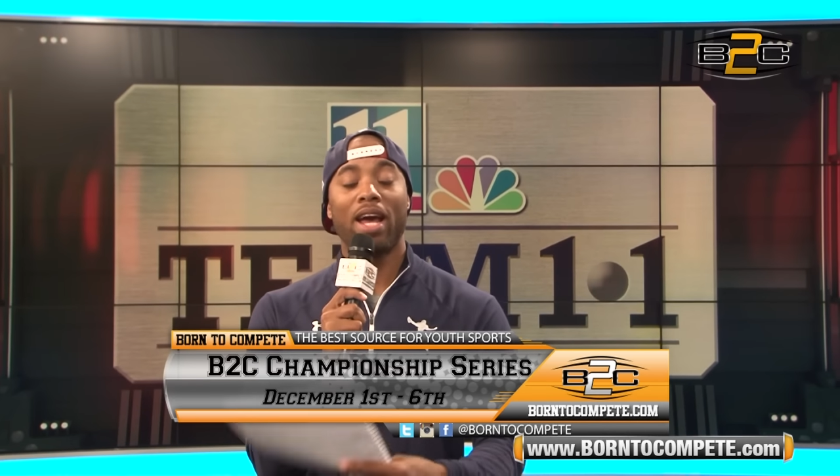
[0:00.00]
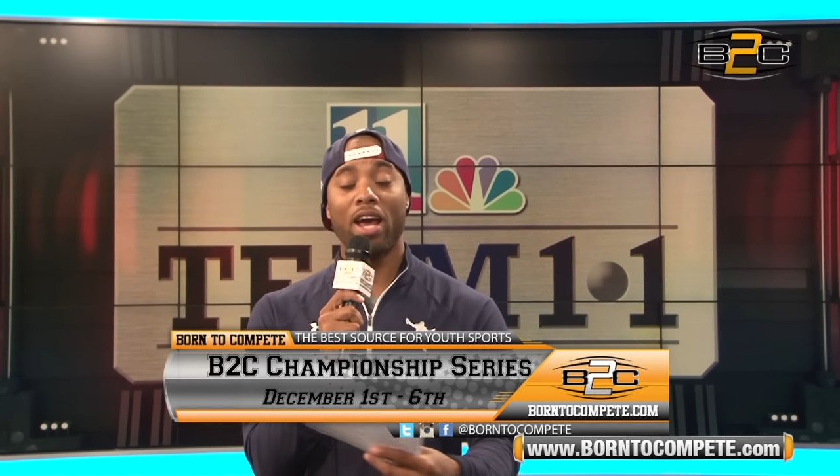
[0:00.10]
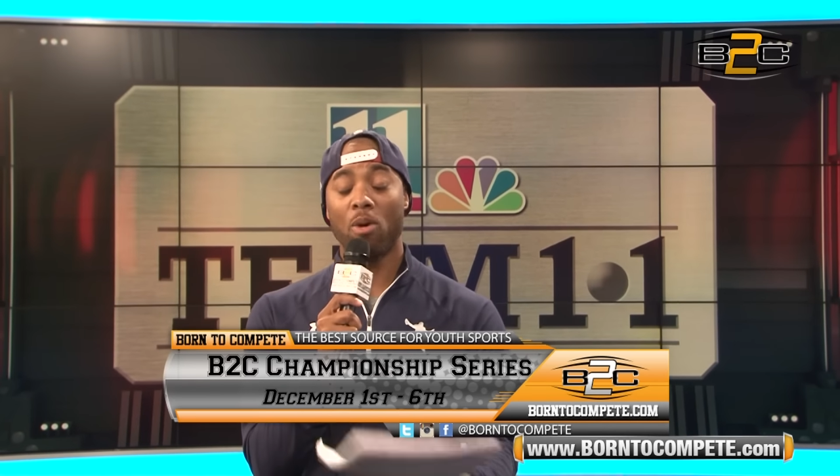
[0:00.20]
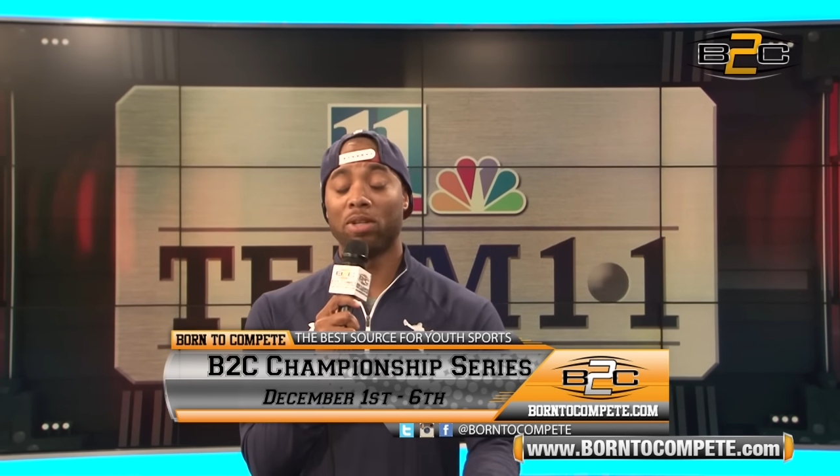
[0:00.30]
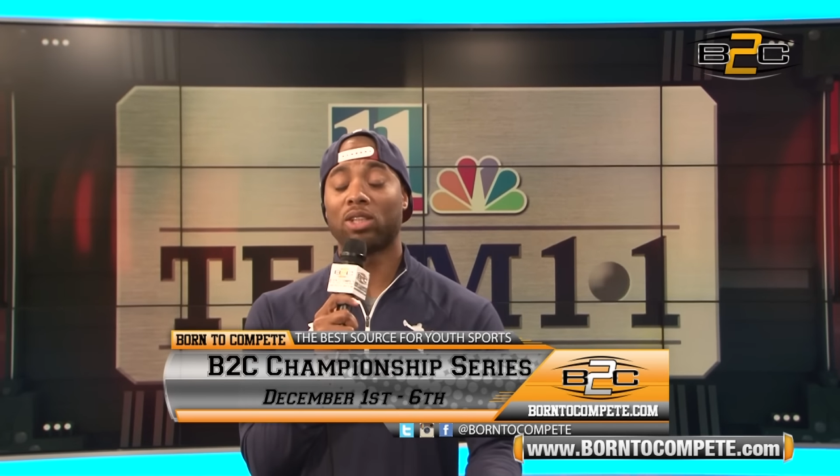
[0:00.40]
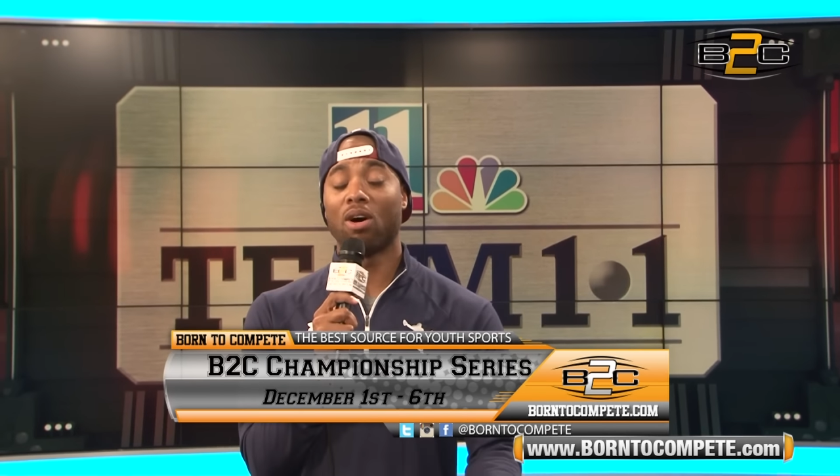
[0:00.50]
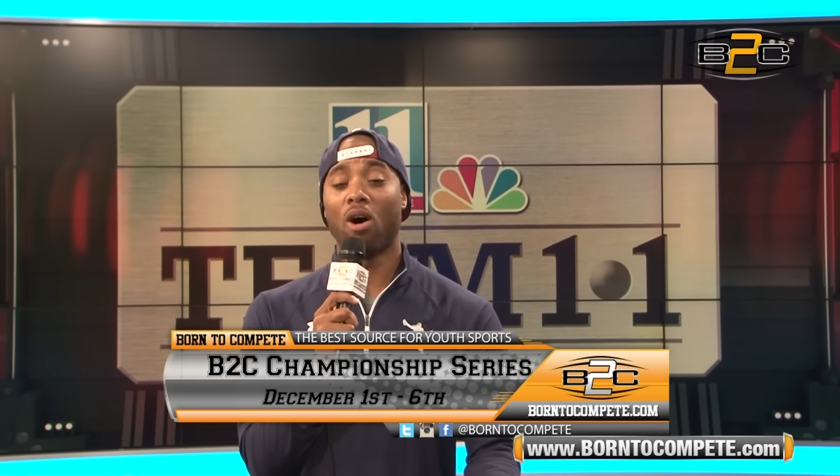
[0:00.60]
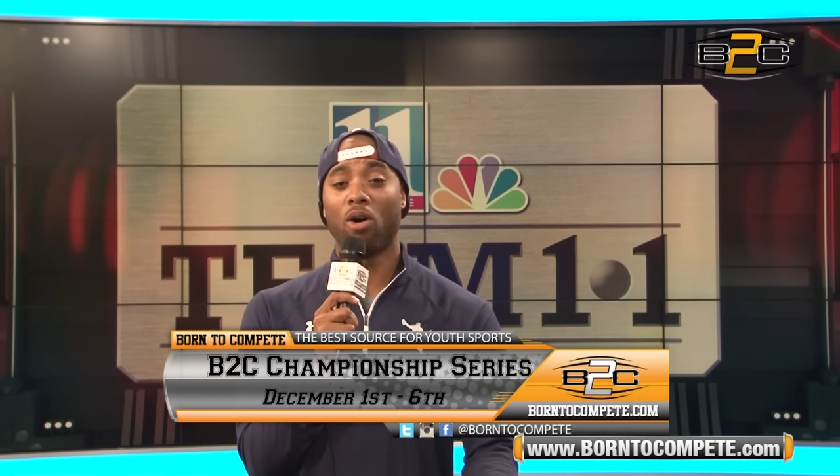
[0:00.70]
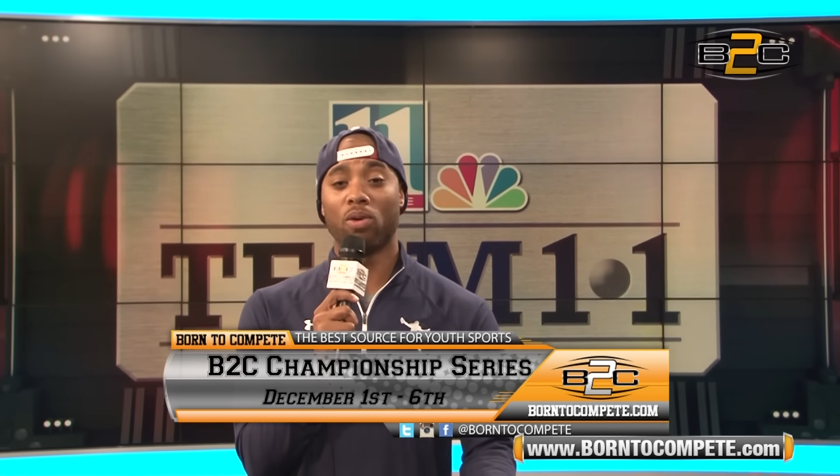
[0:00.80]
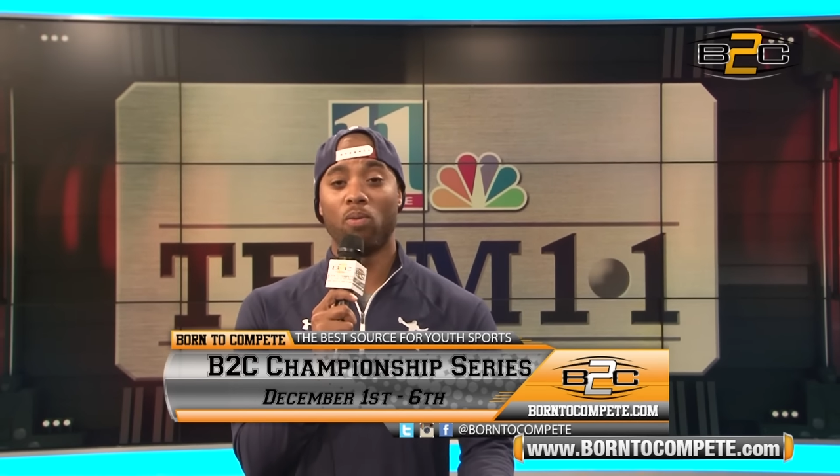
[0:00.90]
helmets to
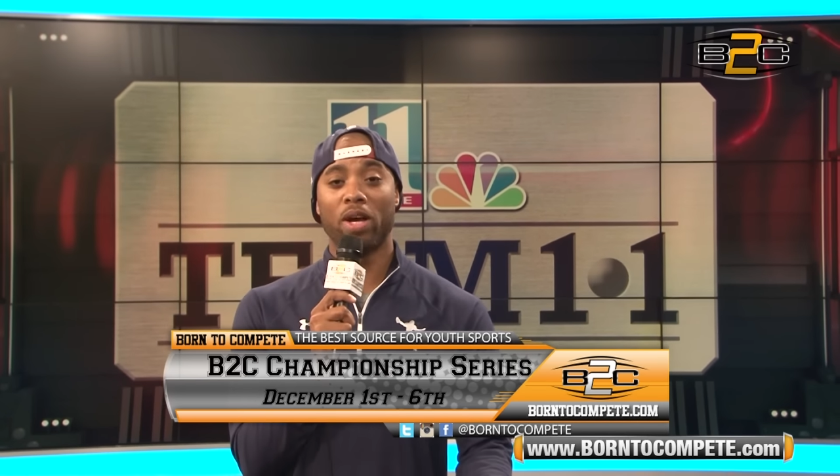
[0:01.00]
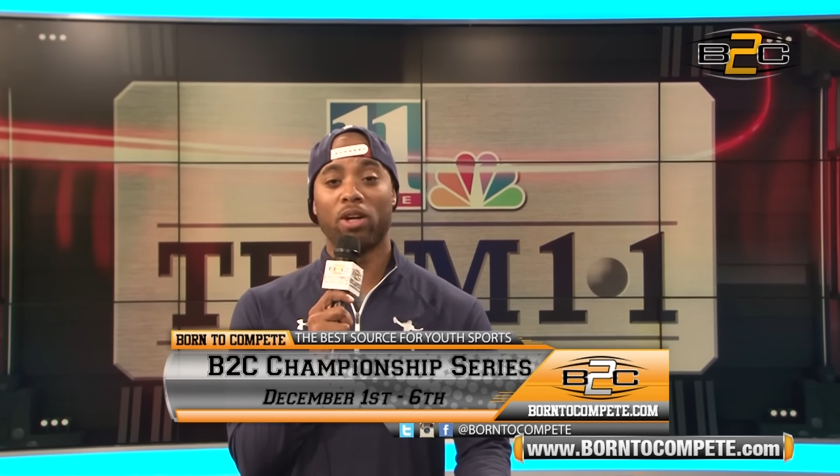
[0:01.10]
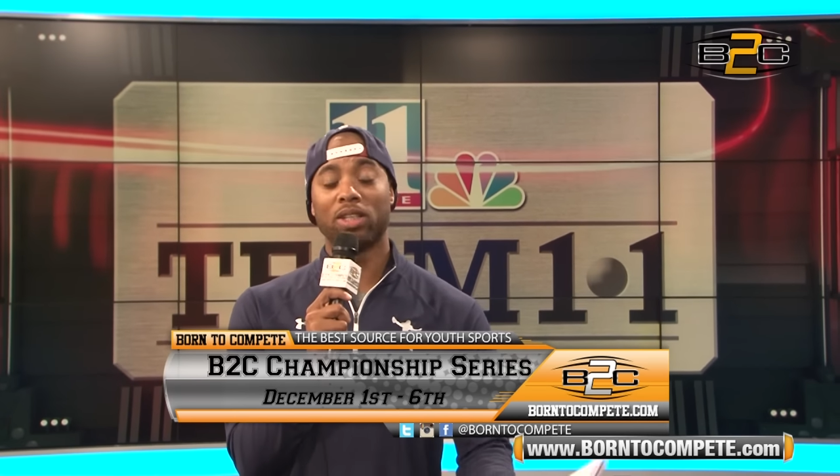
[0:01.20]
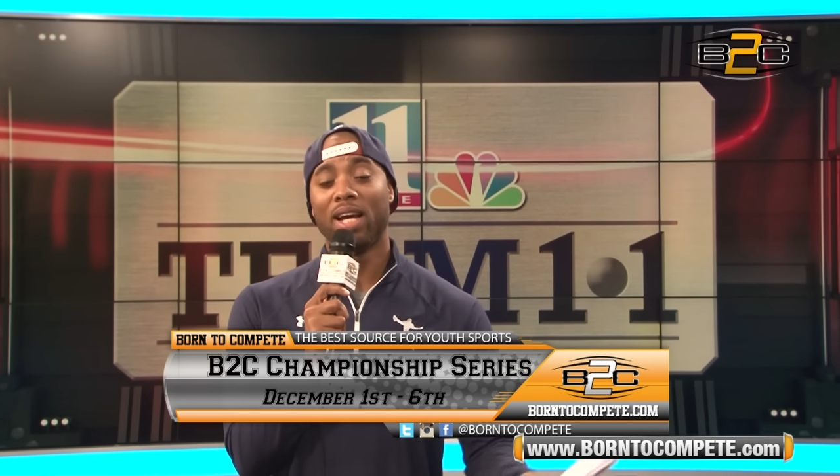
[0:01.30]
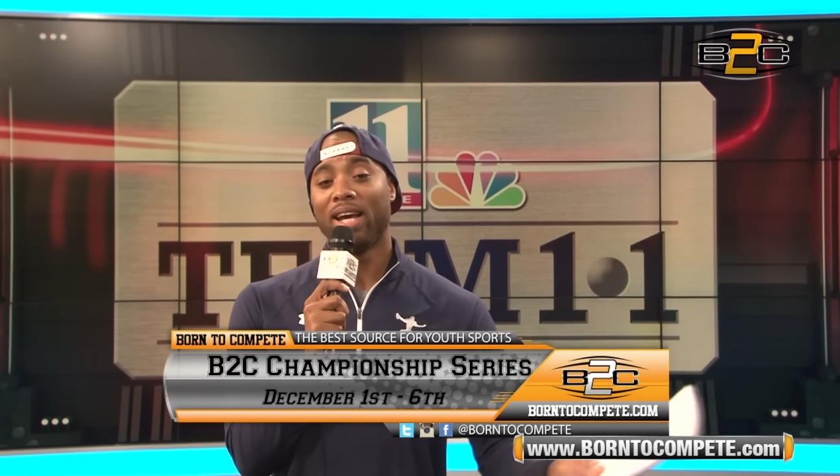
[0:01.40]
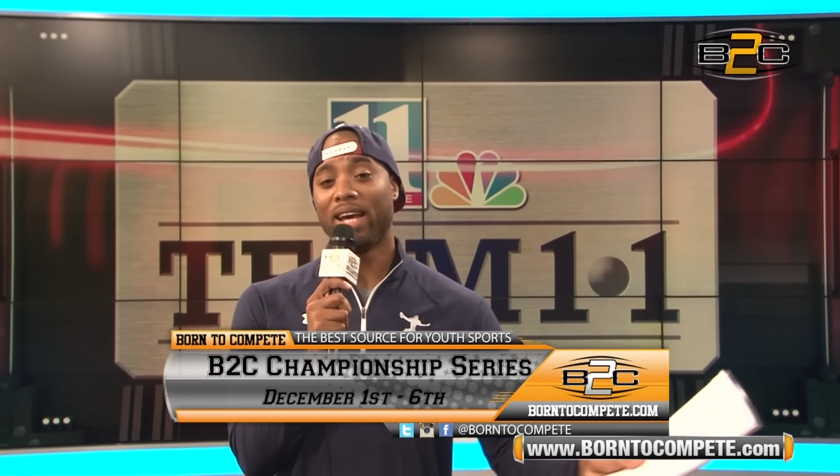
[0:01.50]
all the winners